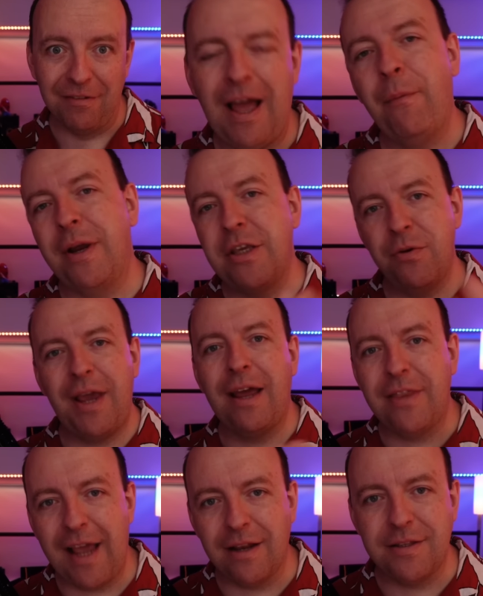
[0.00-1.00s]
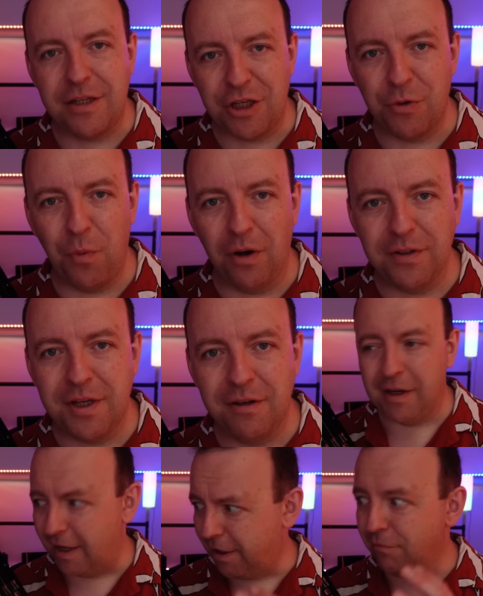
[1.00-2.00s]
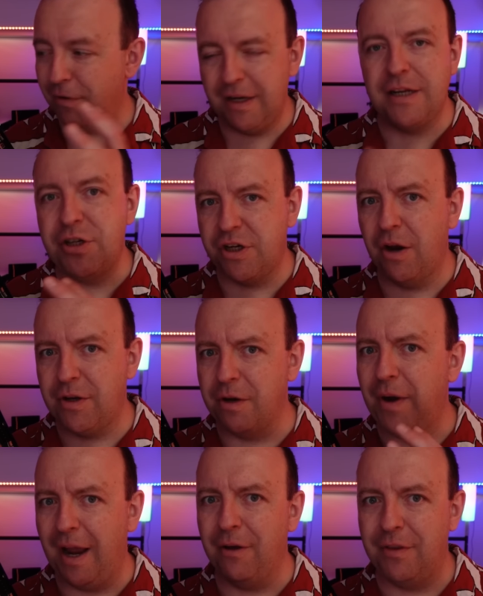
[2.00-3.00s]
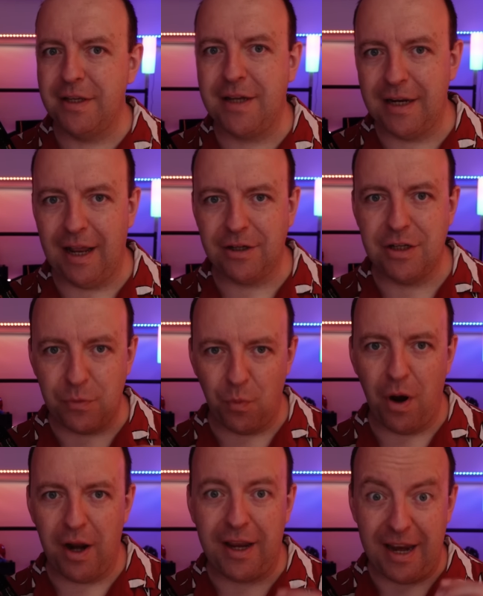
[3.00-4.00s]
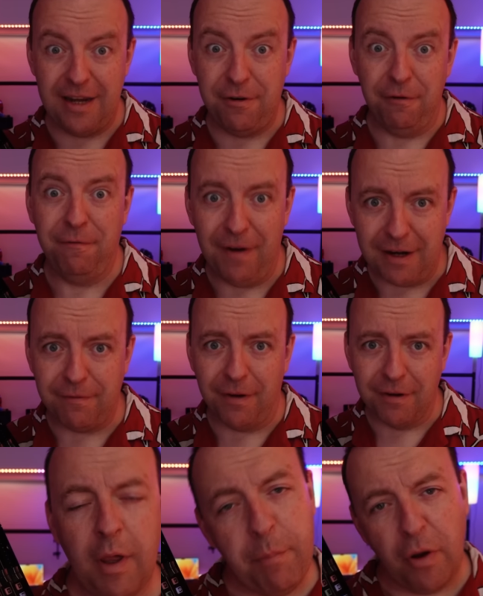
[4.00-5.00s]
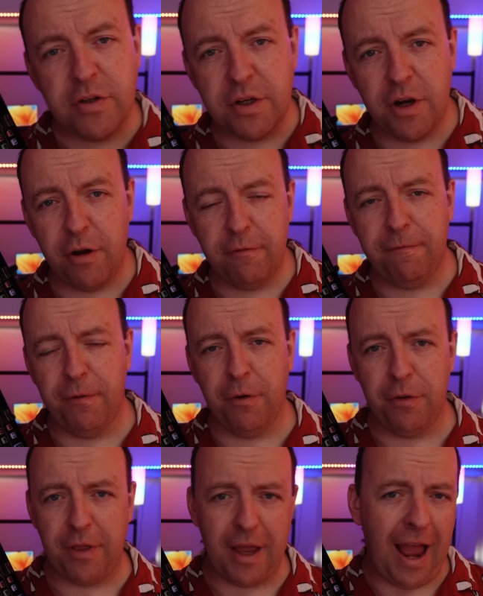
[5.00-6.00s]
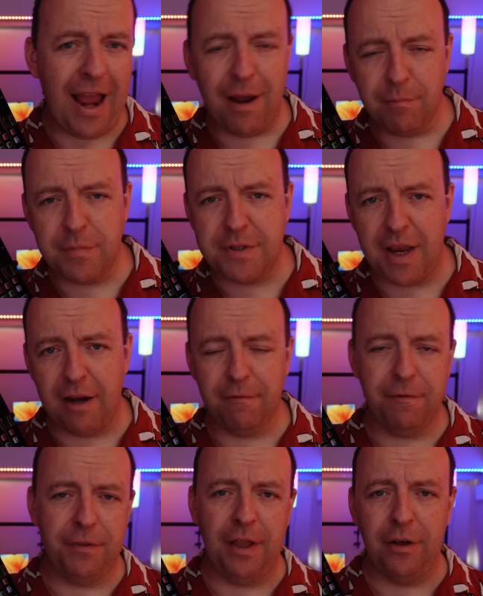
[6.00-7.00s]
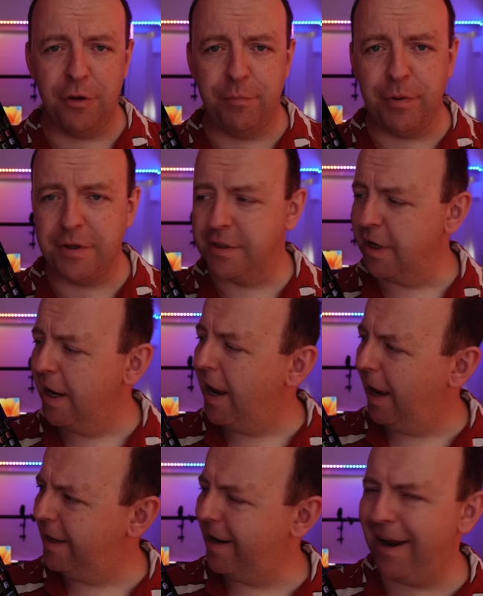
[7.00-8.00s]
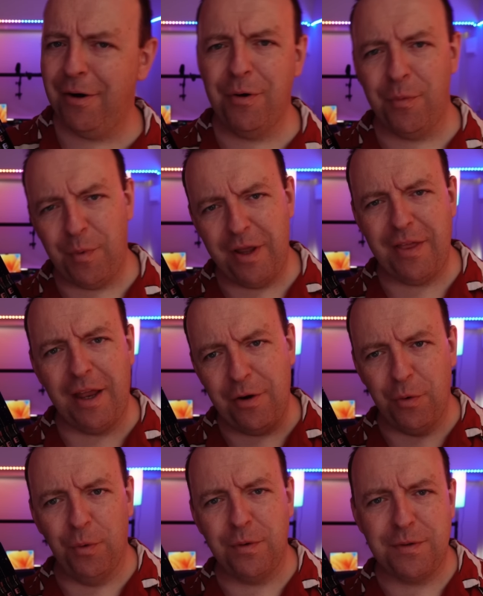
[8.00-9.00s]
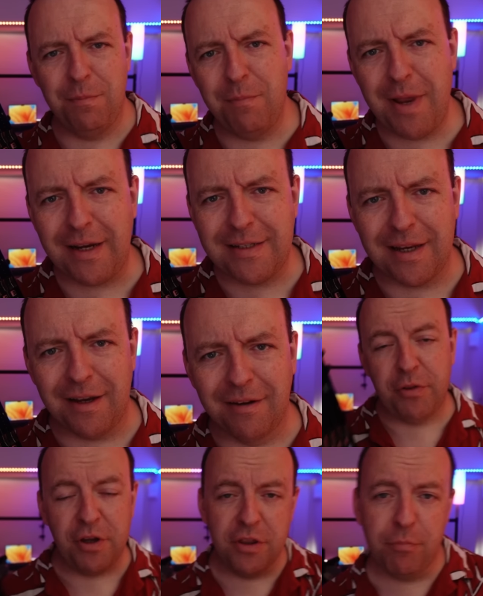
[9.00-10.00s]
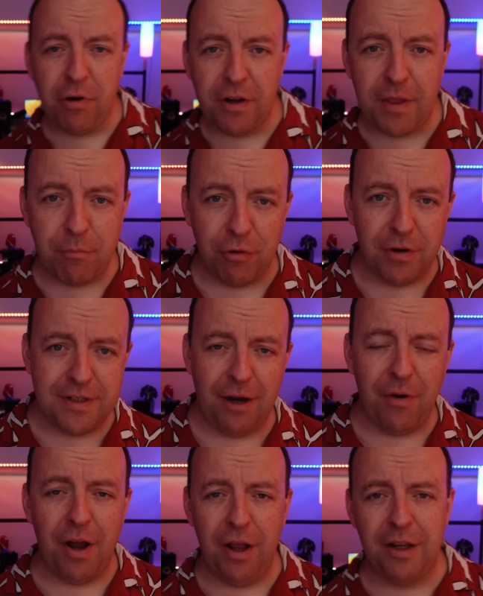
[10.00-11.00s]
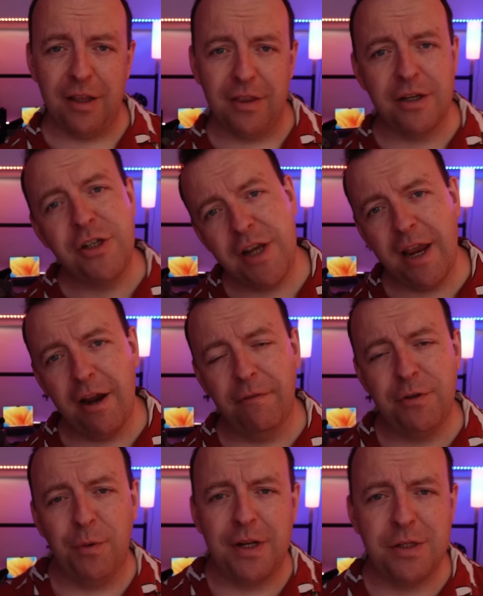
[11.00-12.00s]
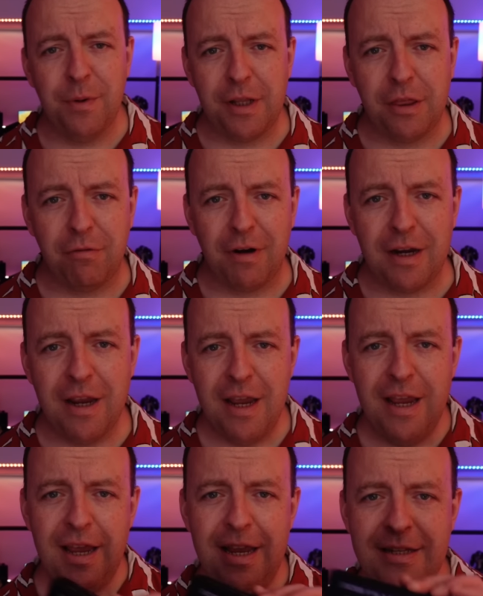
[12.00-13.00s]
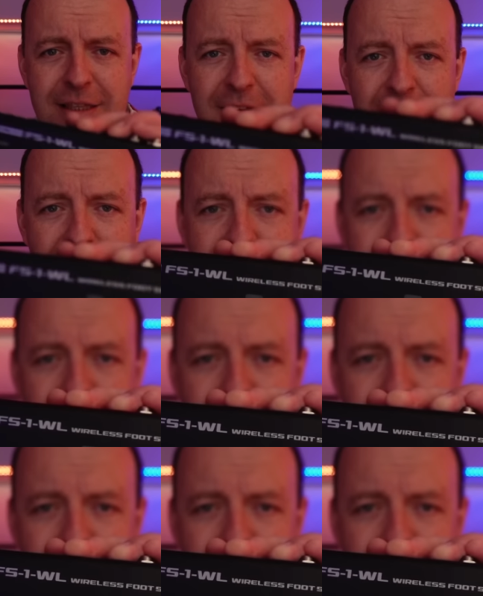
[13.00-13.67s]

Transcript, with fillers: That way you get the answer you want, and I can really show you how this can actually work in your favor. Now, Boss are known for their amps and for their loopers, and now with an awesome mixer. But the other product they brought out earlier this year of twenty twenty-three is this.